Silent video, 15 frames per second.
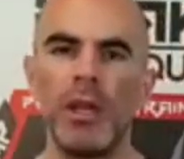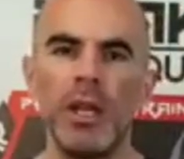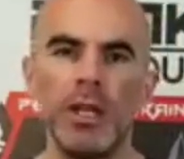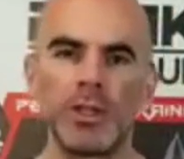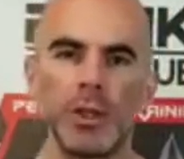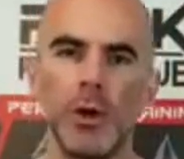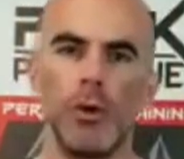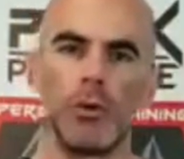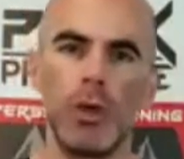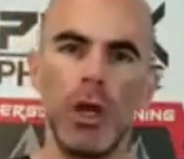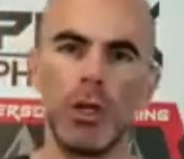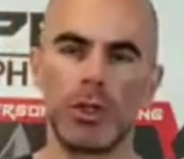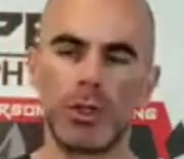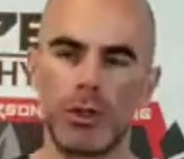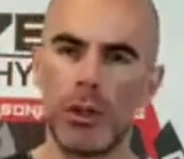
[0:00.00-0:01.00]
So
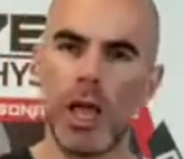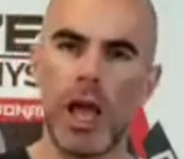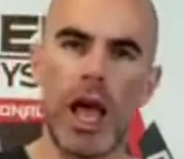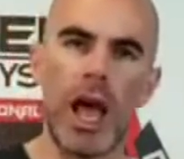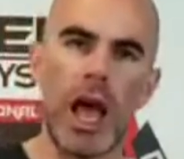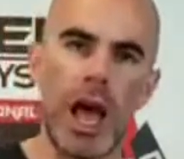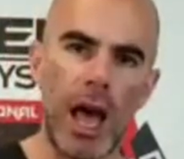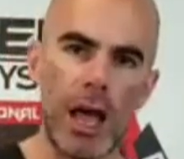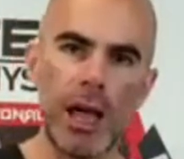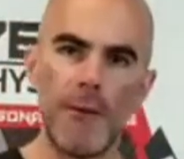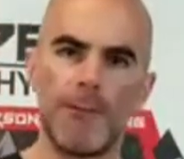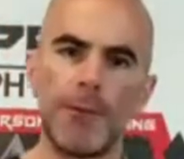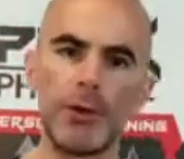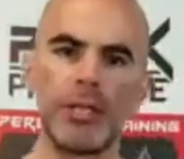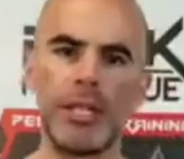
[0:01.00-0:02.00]
I'll have
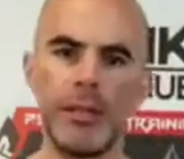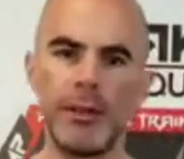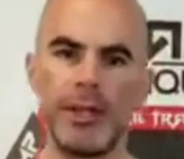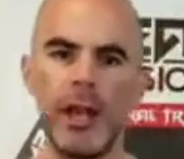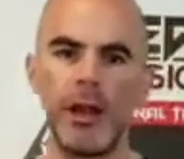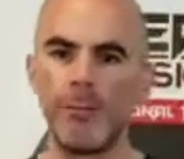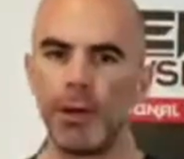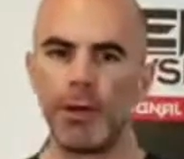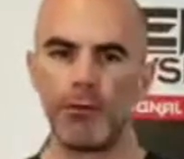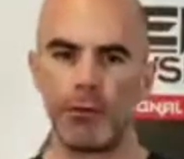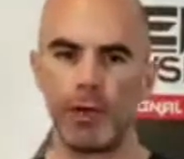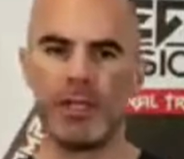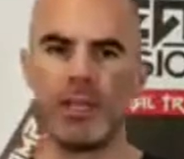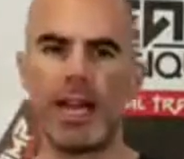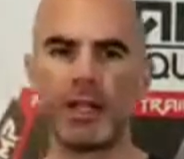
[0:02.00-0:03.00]
fruits here and there, but
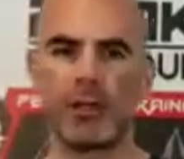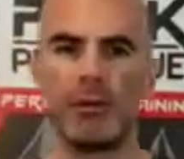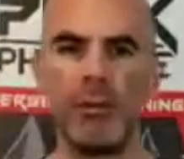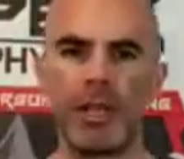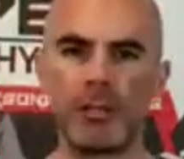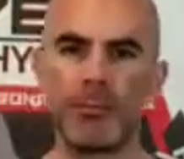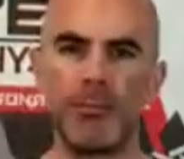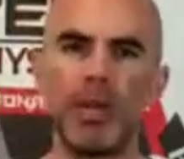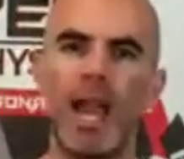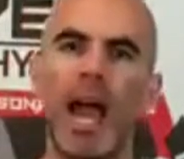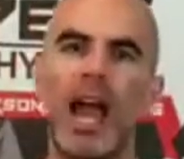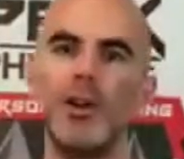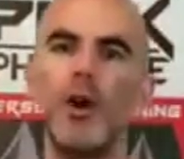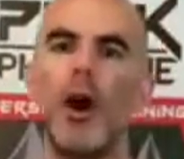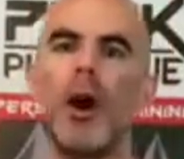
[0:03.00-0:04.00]
not too much. But
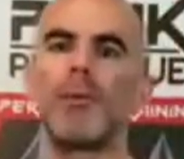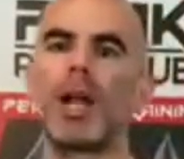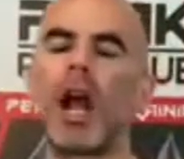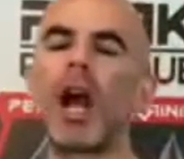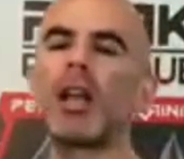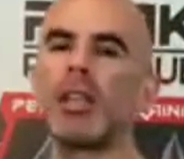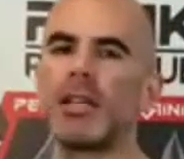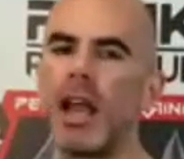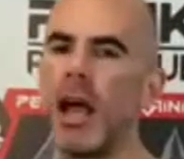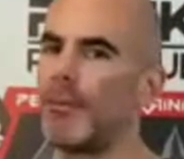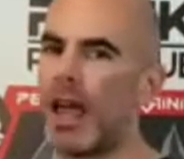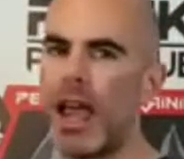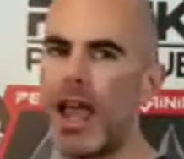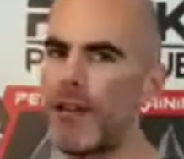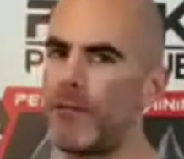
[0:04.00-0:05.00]
I know I'm cutting, I'm not
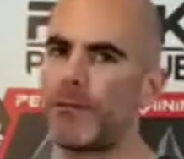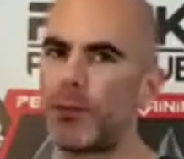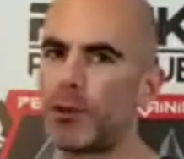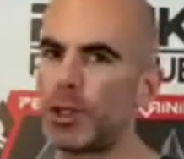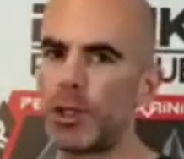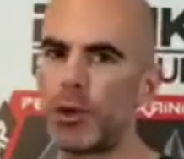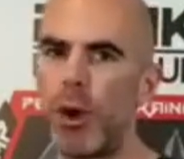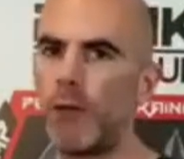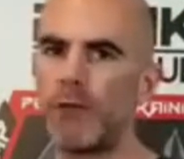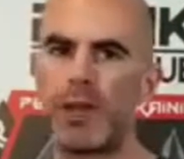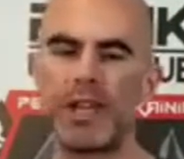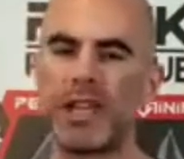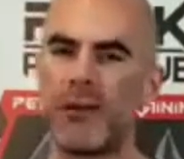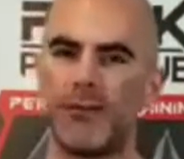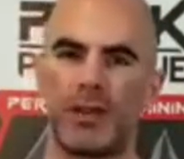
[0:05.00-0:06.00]
having fruits too often, and
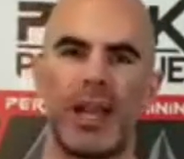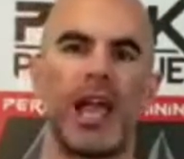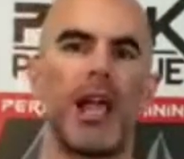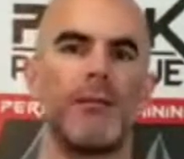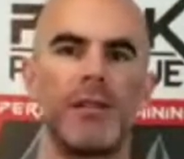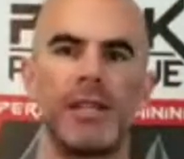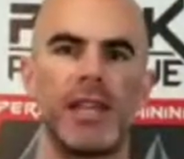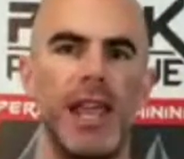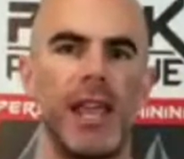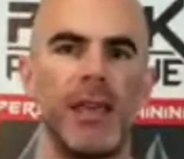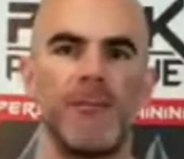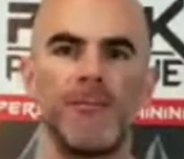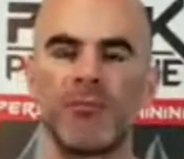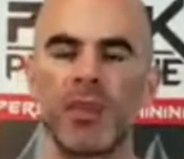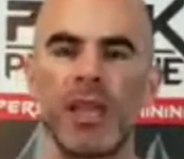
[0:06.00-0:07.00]
definitely not every day.
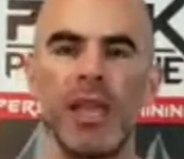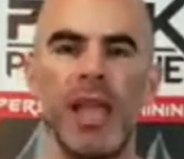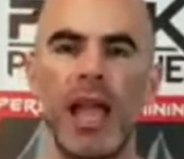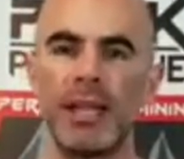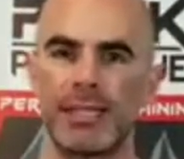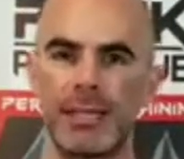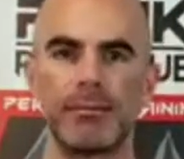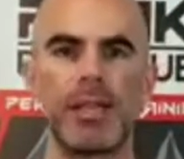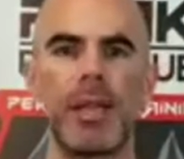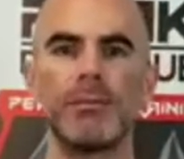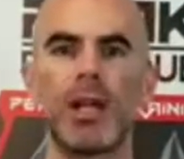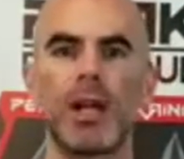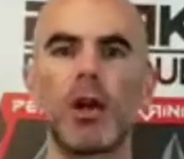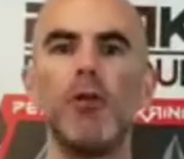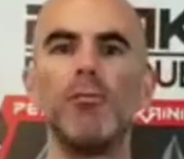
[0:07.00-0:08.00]
And sometimes
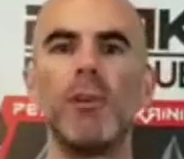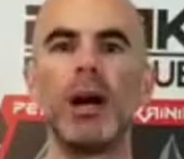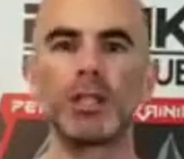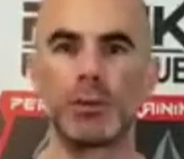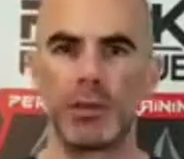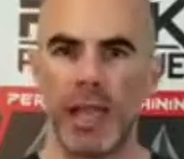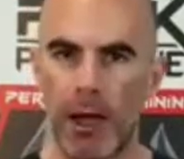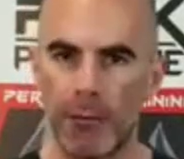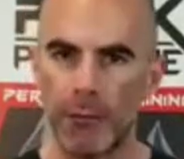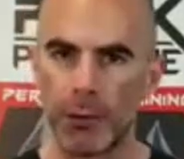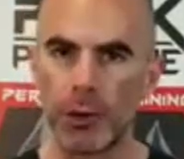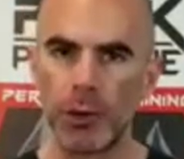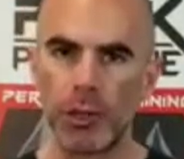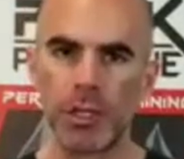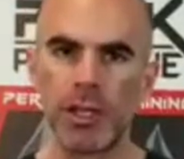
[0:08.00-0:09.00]
I'll go months without
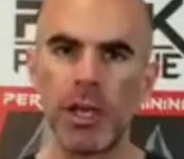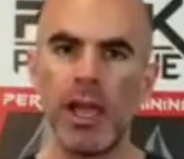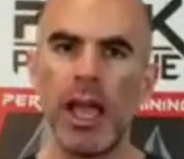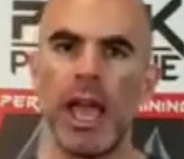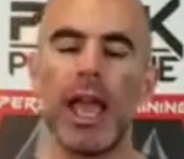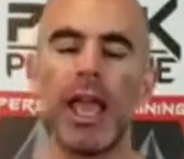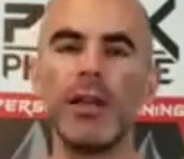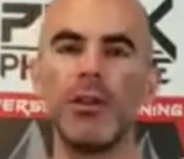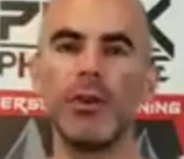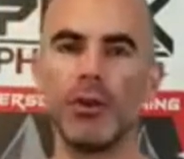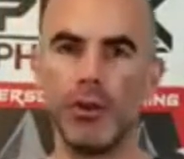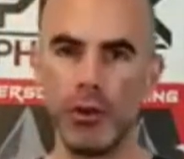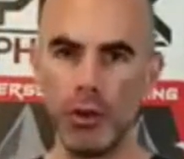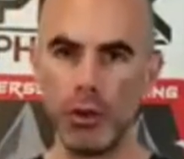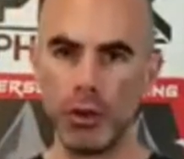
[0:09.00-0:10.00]
fruits. And
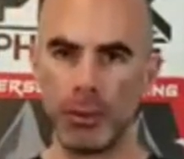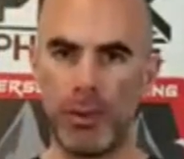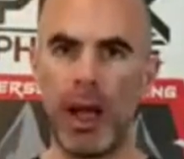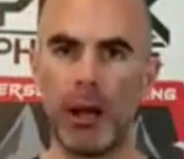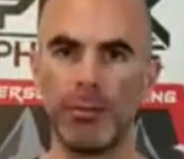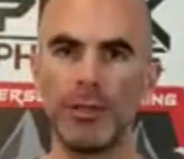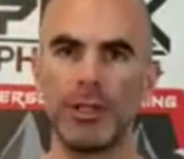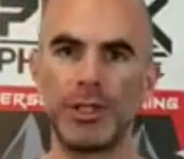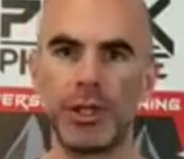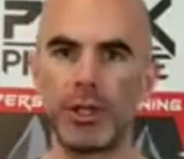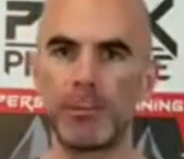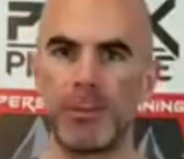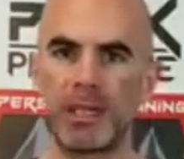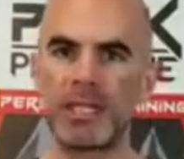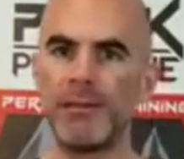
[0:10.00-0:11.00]
you probably should,
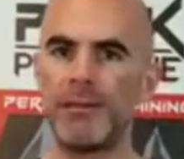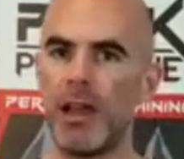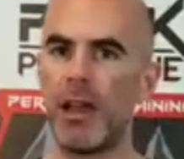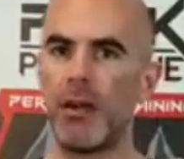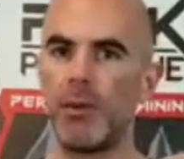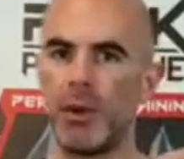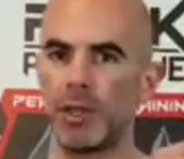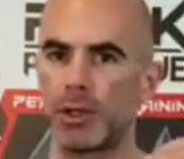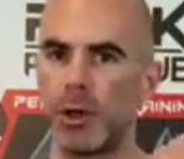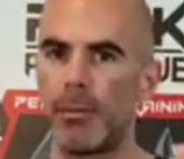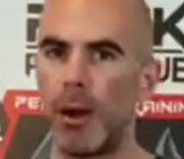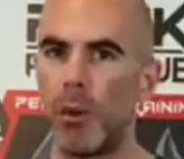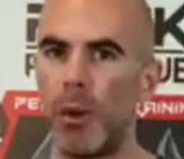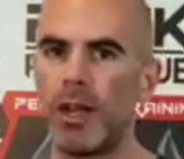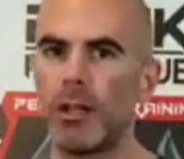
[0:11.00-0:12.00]
especially when you're talking
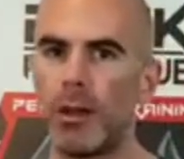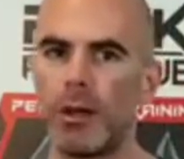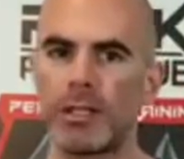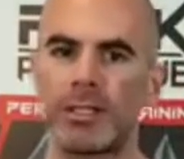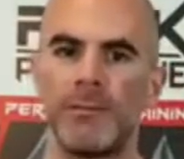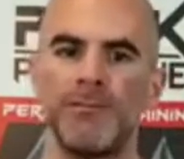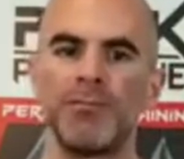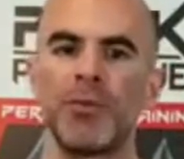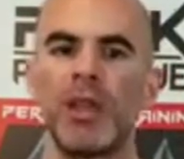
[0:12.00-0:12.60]
about weight loss.